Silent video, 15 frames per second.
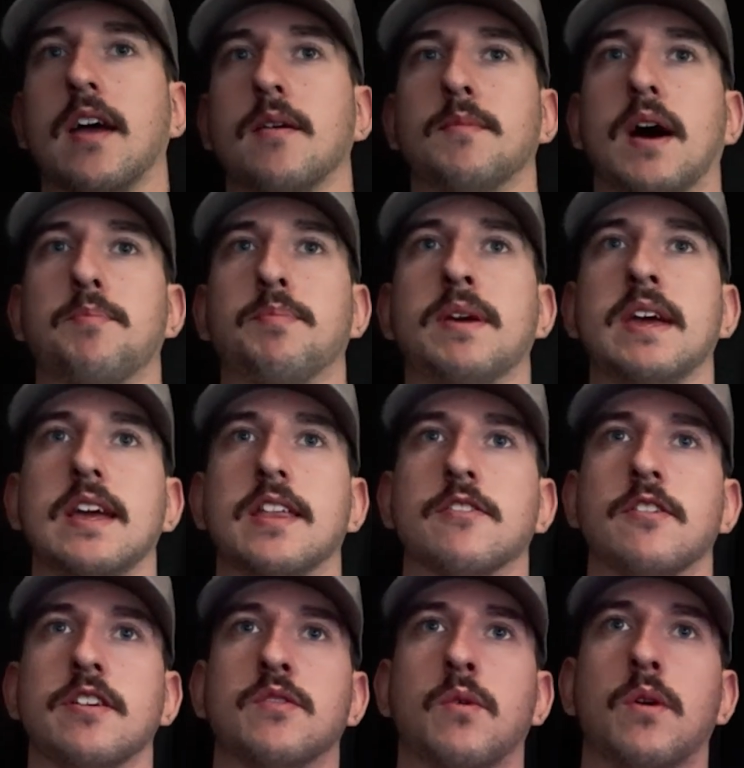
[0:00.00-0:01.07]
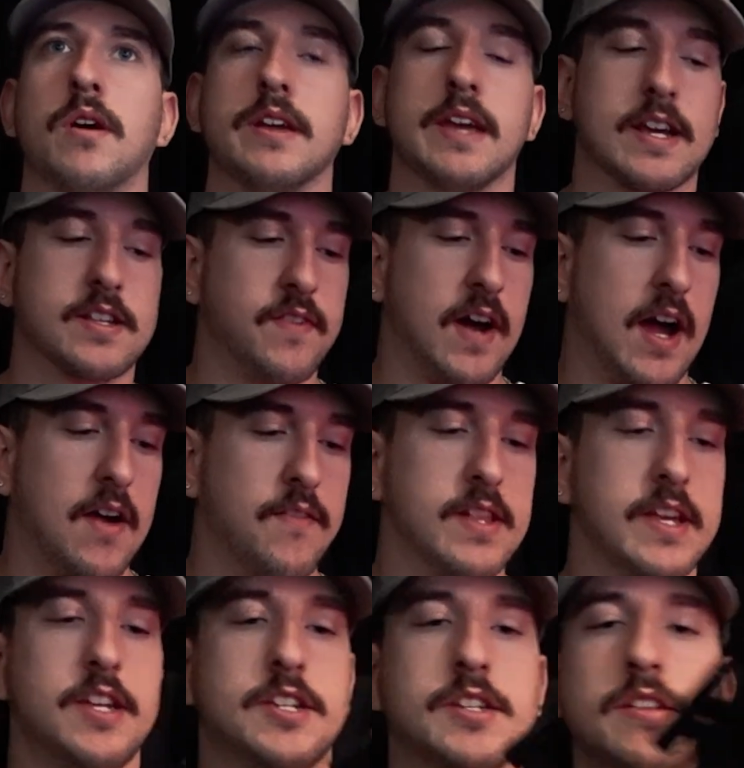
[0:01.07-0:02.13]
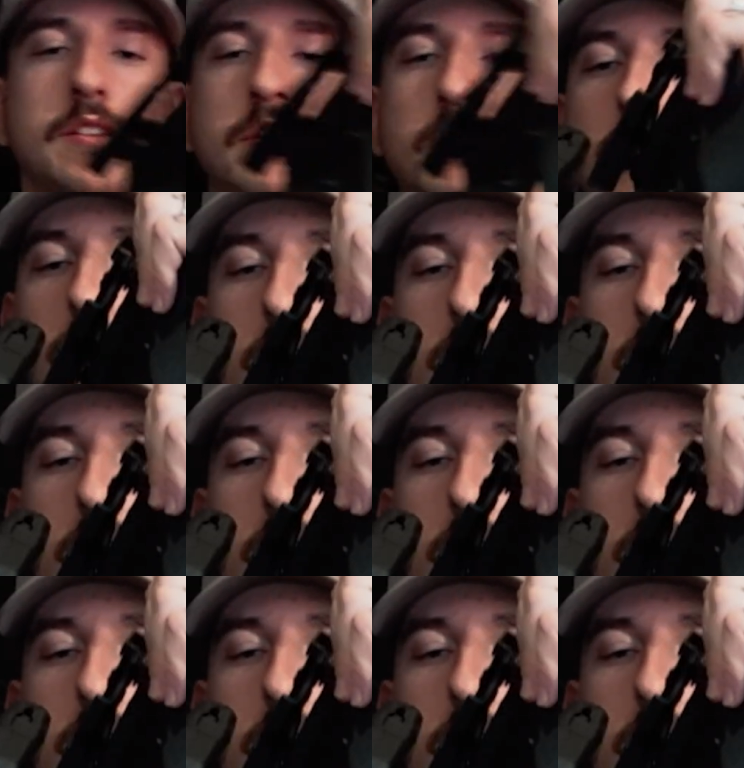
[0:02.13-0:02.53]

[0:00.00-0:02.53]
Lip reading: P320 X5 Legion